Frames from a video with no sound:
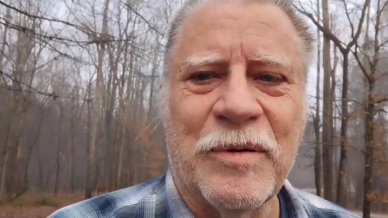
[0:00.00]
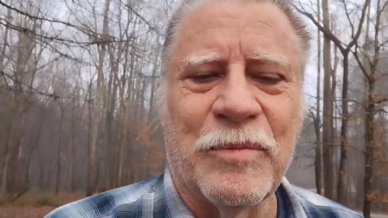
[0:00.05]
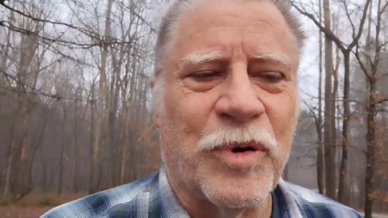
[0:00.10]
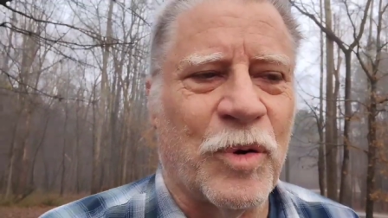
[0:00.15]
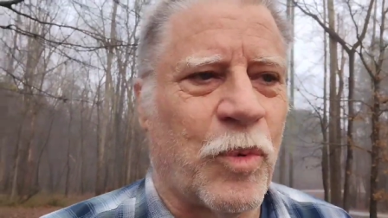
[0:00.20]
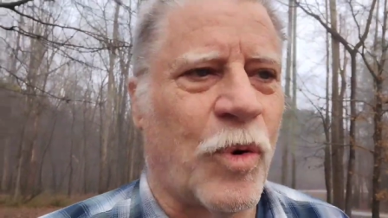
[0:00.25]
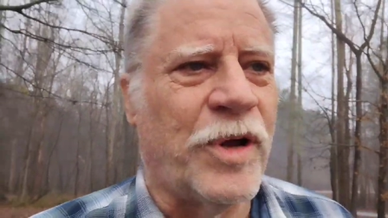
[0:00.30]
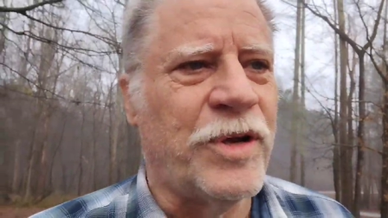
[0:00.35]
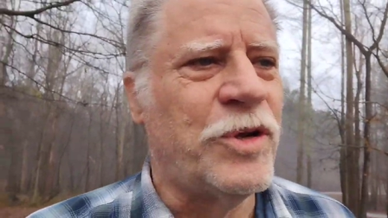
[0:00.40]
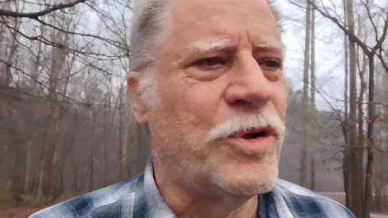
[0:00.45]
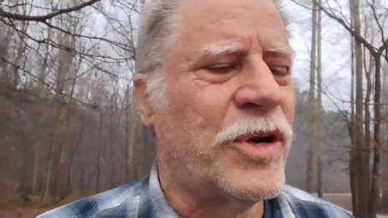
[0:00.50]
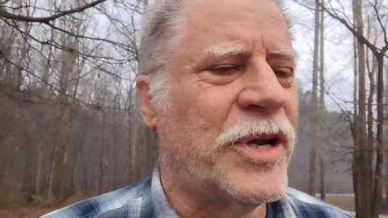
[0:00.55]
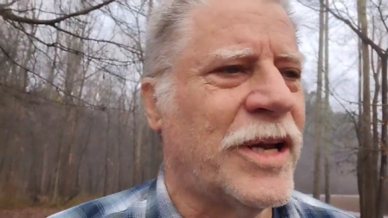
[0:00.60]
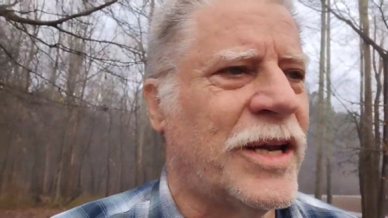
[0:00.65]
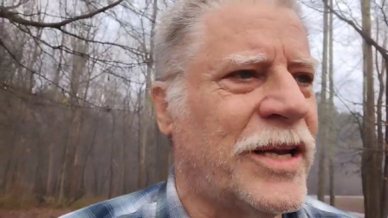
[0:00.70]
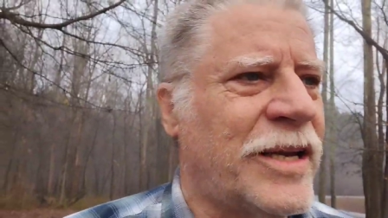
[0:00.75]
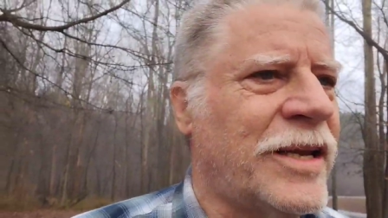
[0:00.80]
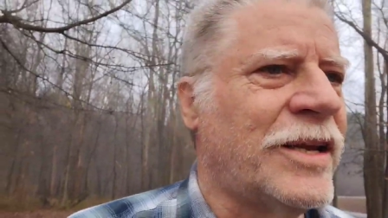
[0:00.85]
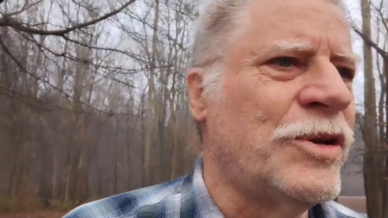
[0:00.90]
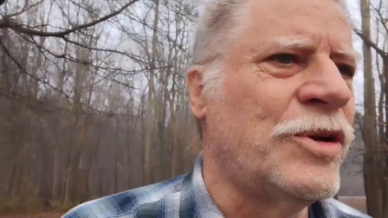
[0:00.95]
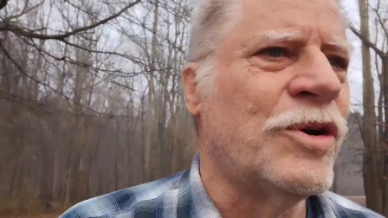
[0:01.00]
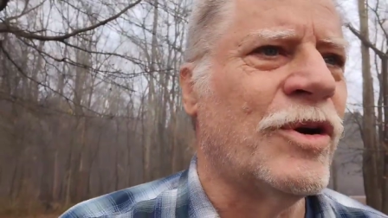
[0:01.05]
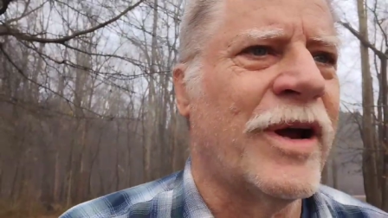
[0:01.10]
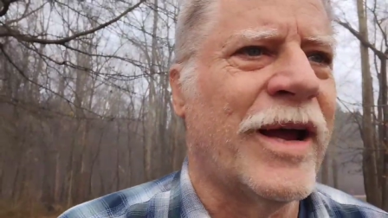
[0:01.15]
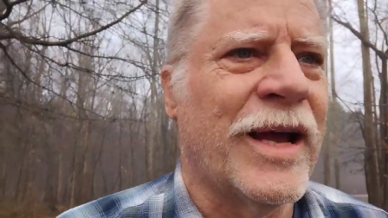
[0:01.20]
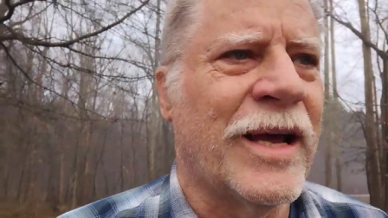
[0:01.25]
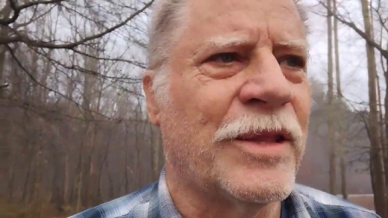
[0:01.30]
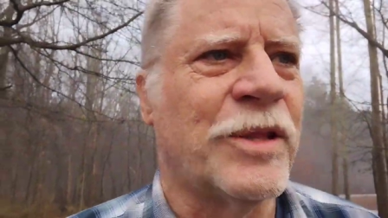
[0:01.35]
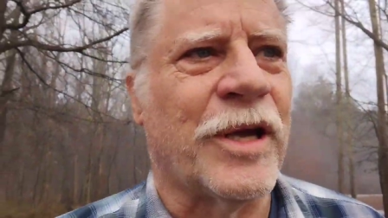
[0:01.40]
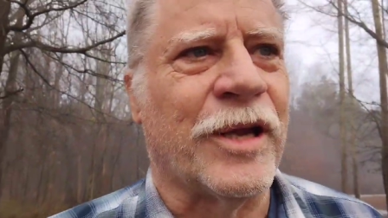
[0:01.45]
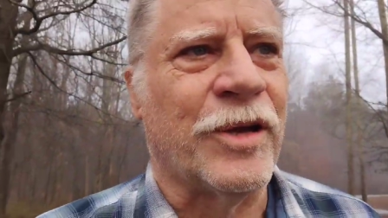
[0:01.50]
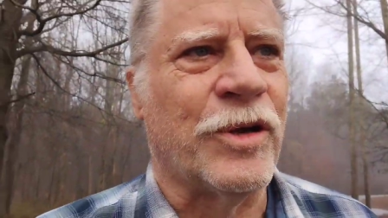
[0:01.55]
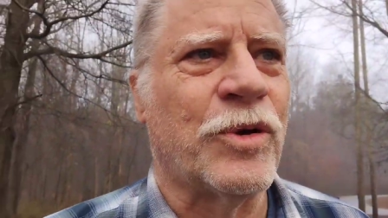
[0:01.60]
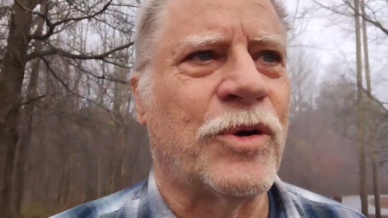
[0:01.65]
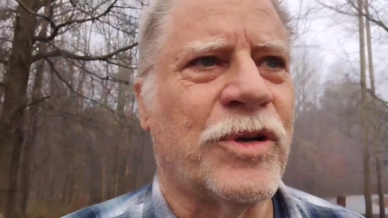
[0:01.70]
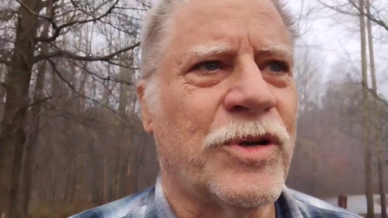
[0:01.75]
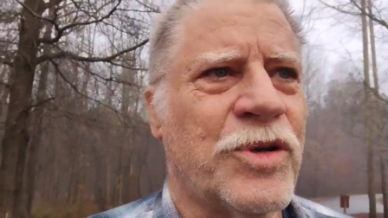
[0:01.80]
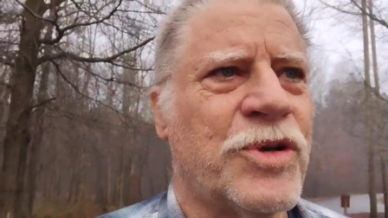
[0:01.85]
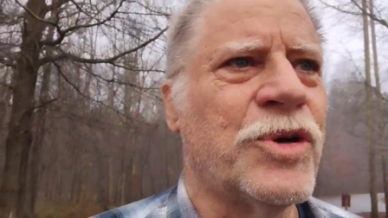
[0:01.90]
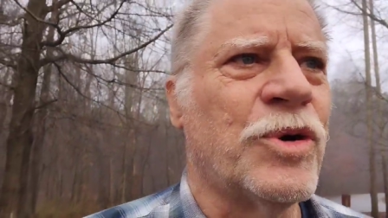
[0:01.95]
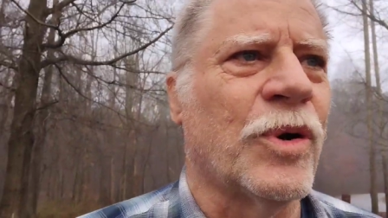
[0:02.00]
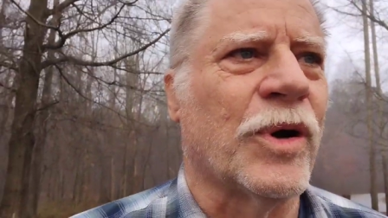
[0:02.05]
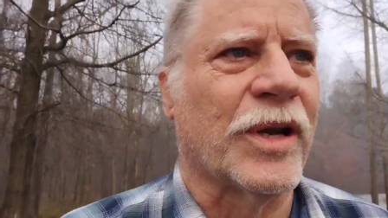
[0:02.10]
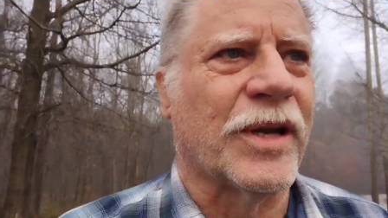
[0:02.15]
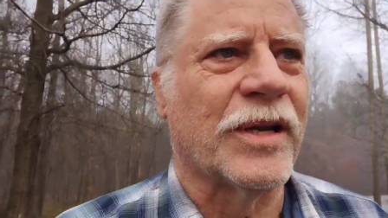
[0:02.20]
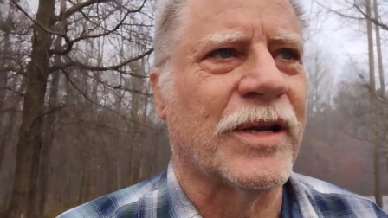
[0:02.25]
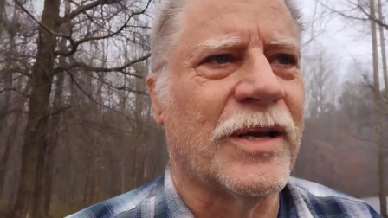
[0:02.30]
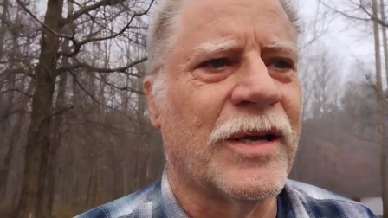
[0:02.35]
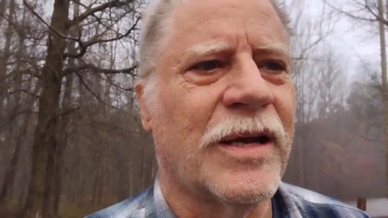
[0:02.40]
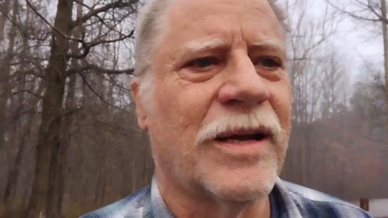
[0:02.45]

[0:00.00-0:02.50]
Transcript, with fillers: But when you get it in your head that you can do it,